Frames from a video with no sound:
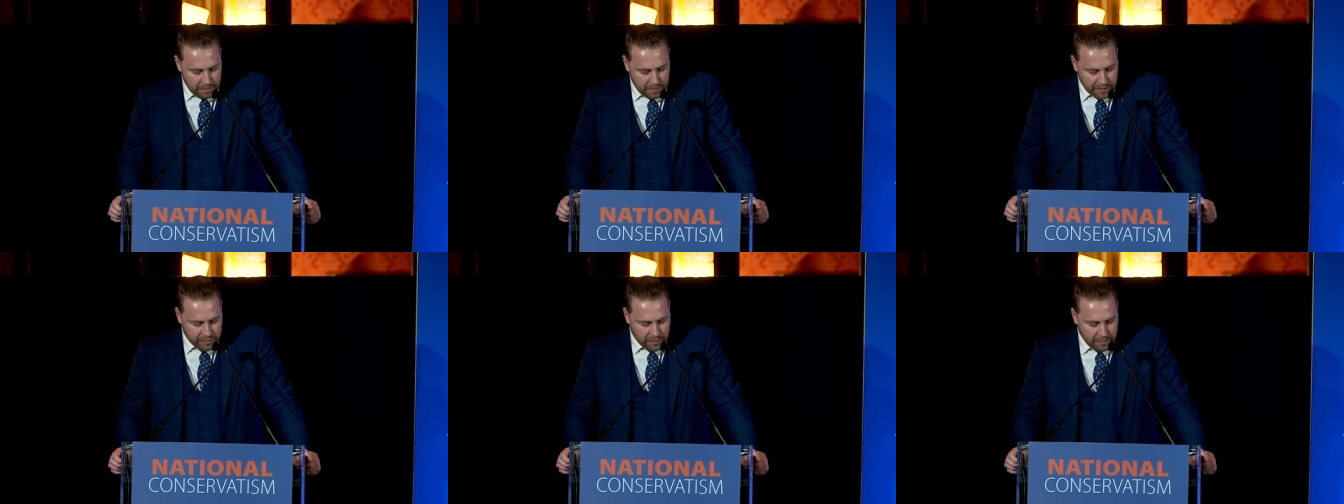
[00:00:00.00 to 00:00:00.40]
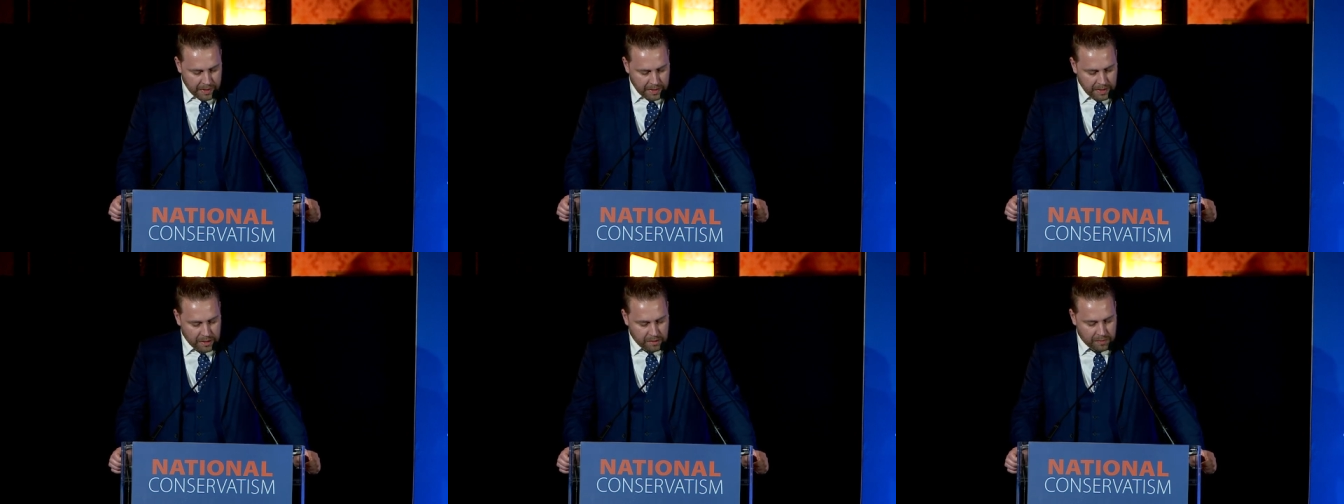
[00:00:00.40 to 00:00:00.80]
but for
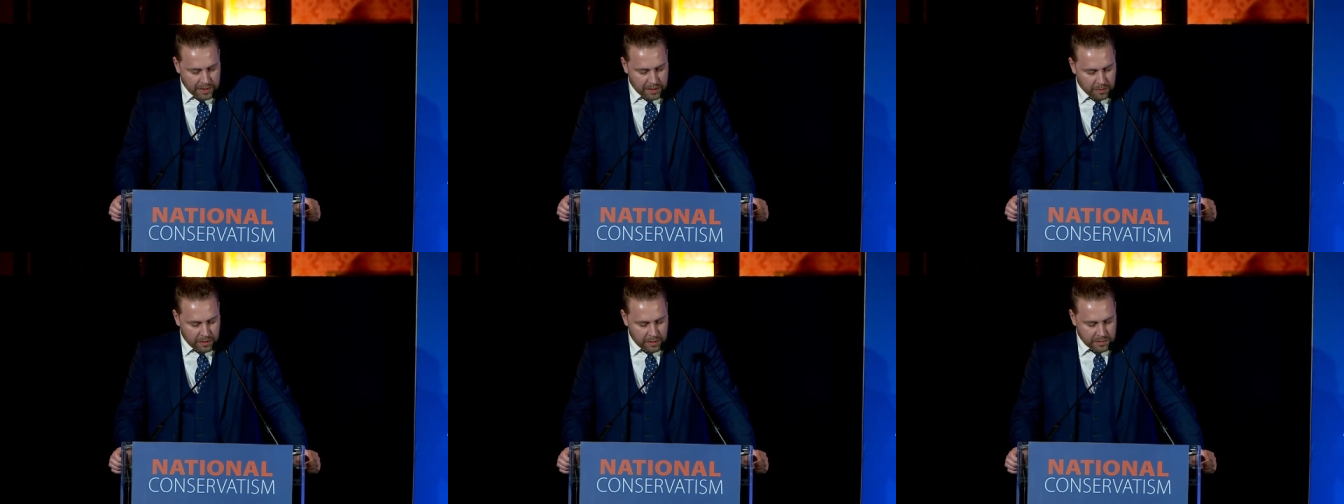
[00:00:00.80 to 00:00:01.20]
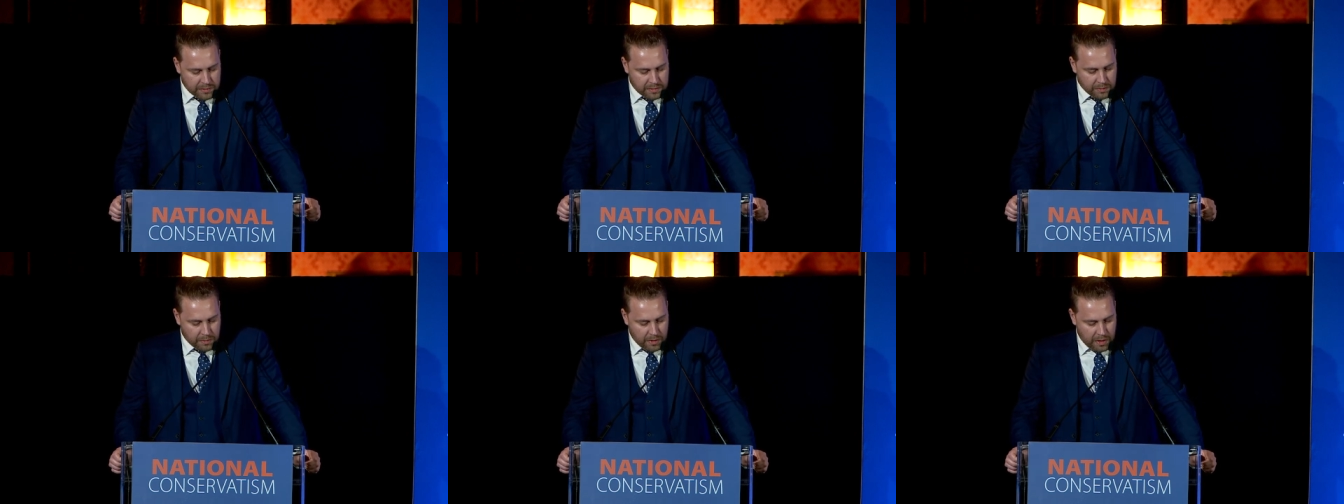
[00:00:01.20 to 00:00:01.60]
many
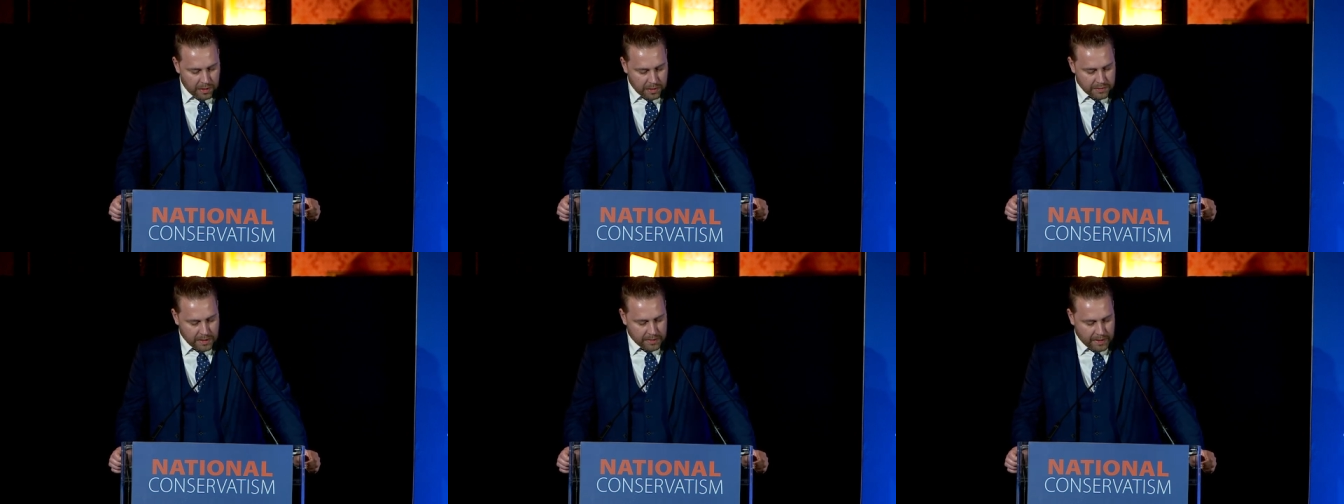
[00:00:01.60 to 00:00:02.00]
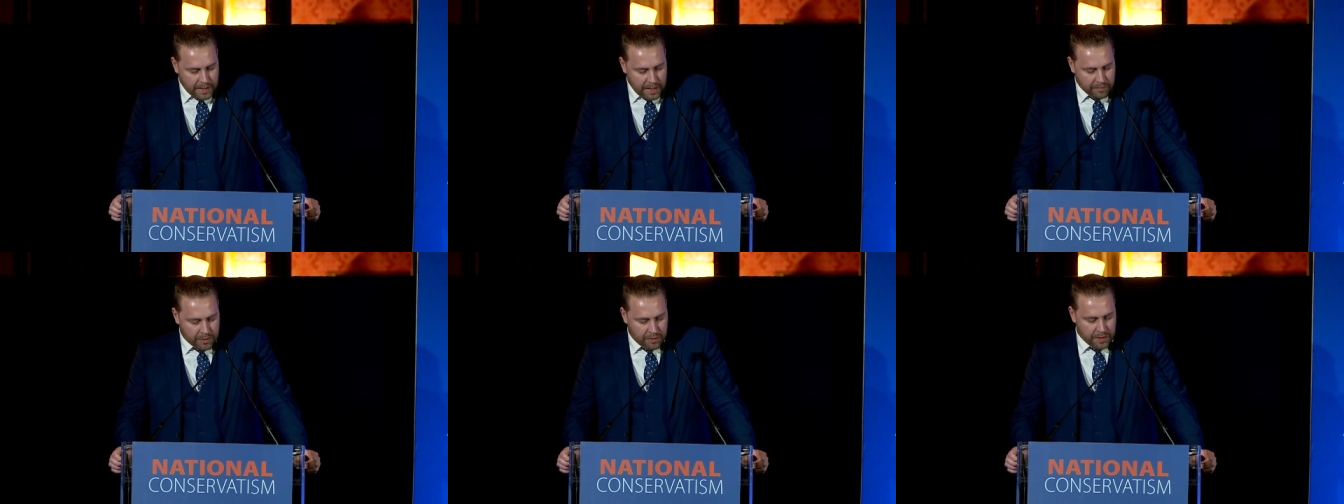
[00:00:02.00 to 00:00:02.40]
individuals, the world that they have